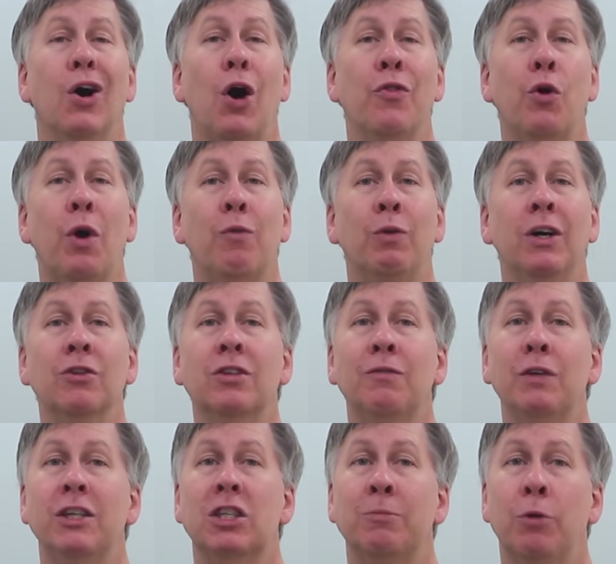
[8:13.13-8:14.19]
Although a
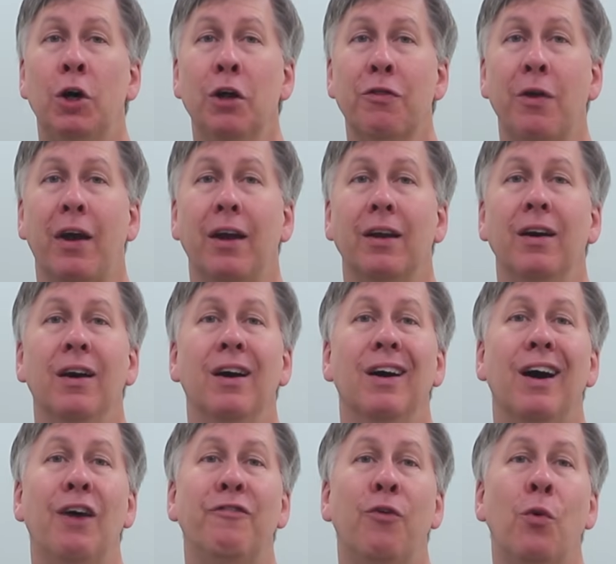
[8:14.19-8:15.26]
relatively small thing,
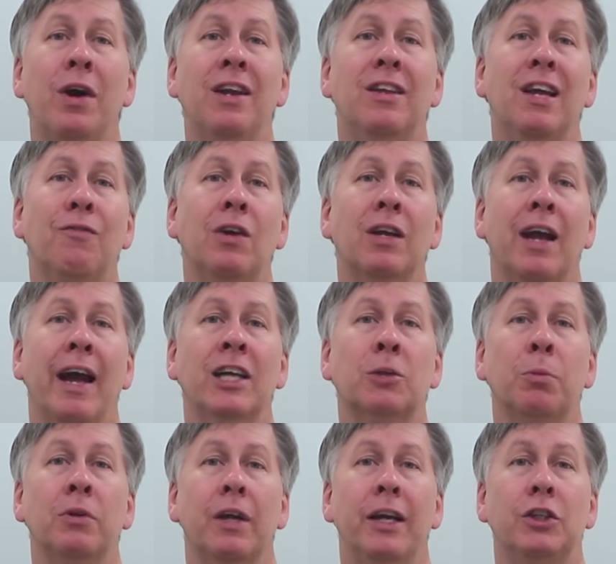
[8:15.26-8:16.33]
avoid giving
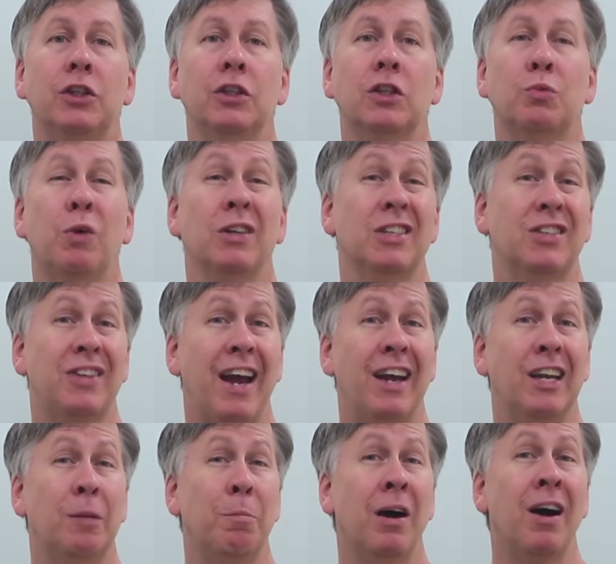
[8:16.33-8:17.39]
explanations while
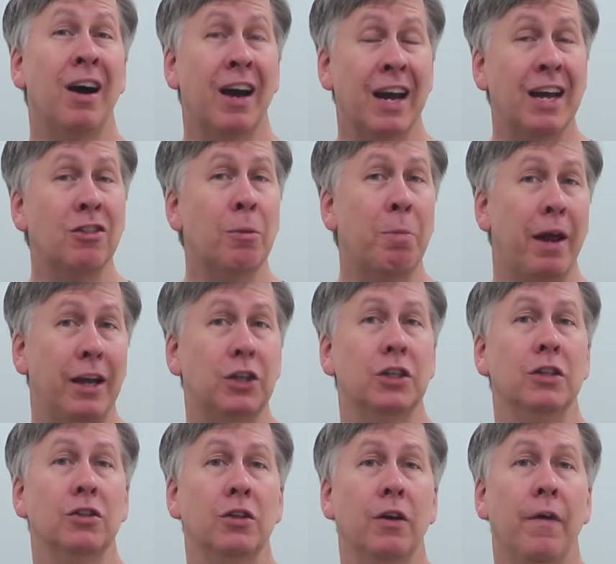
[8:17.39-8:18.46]
standing behind the
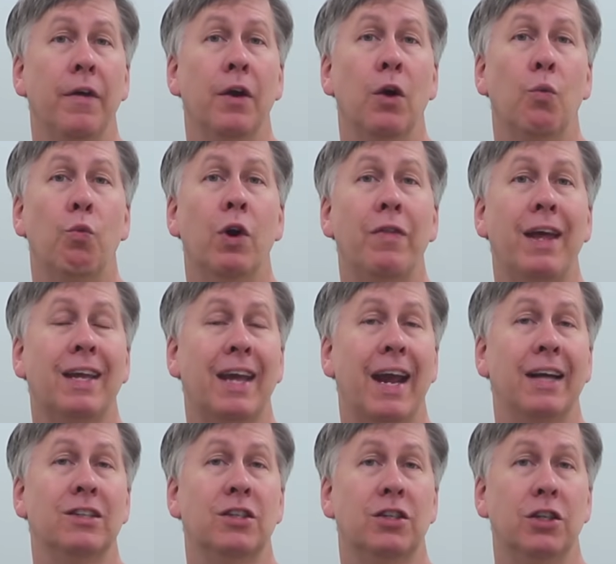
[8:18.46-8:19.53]
patient where they
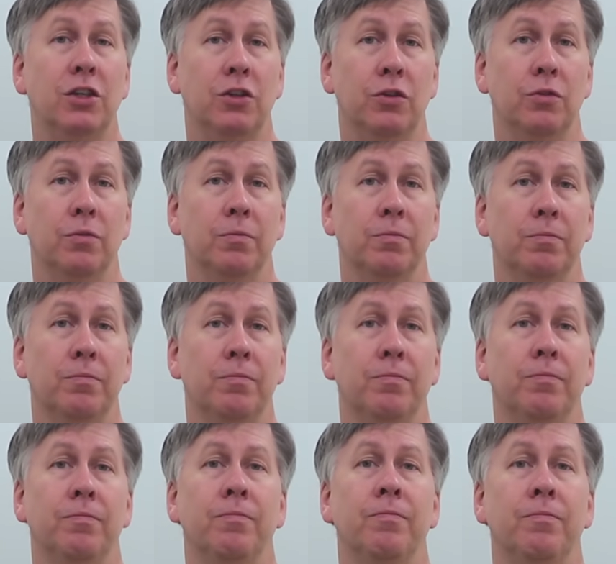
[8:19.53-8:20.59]
can't see you.
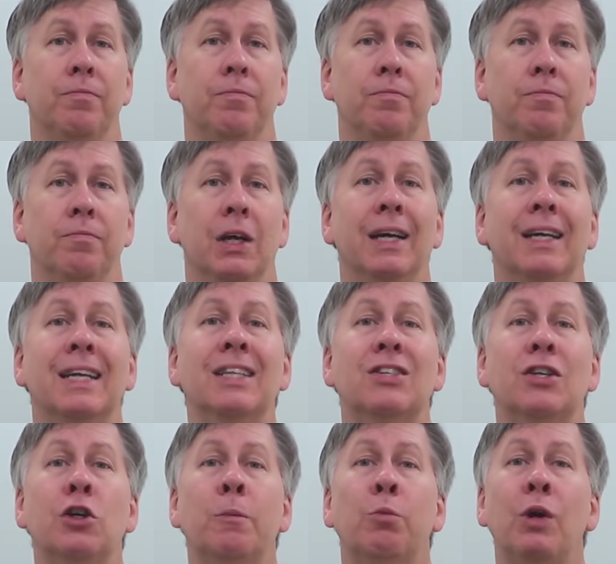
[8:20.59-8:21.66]

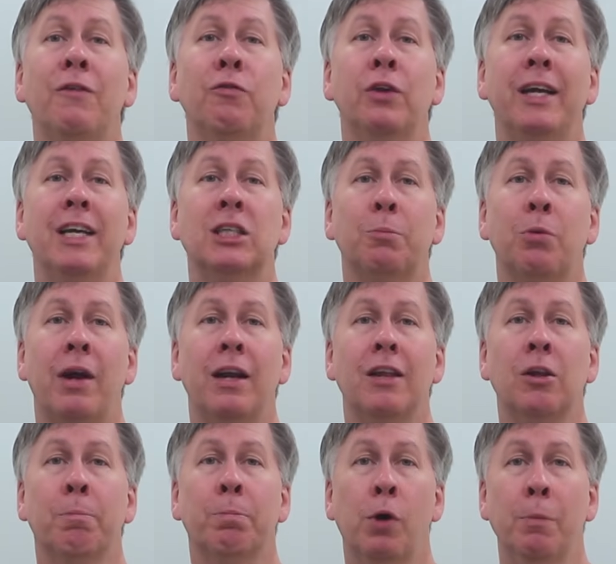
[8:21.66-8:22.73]
Consider briefly
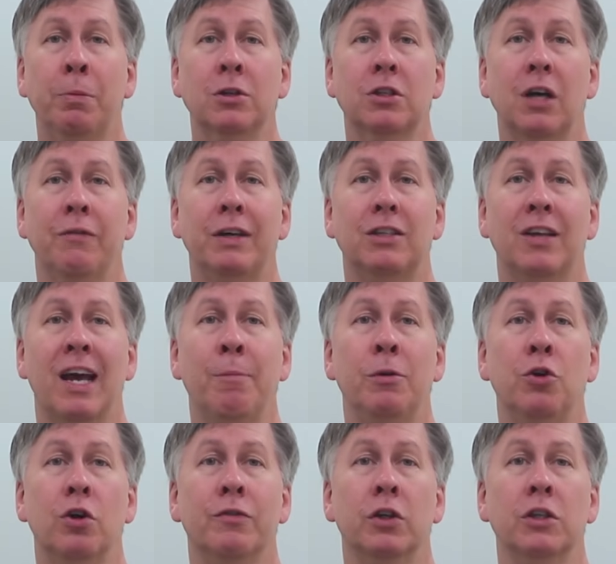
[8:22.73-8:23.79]
explaining the purpose of exam
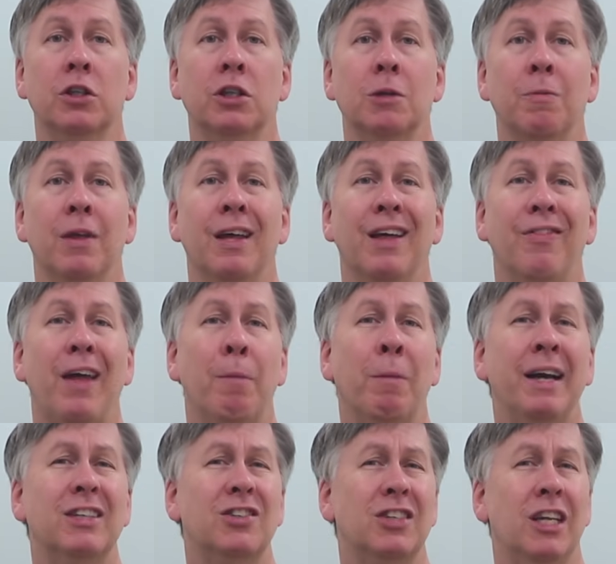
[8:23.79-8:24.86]
maneuvers that
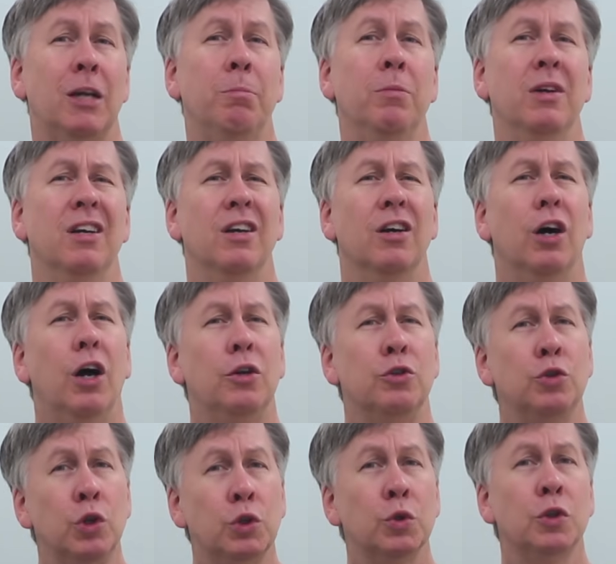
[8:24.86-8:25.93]
might seem
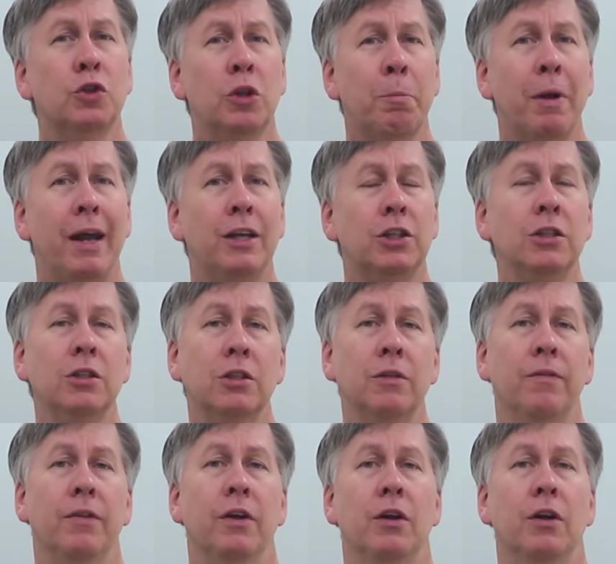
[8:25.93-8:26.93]
unusual to the patient.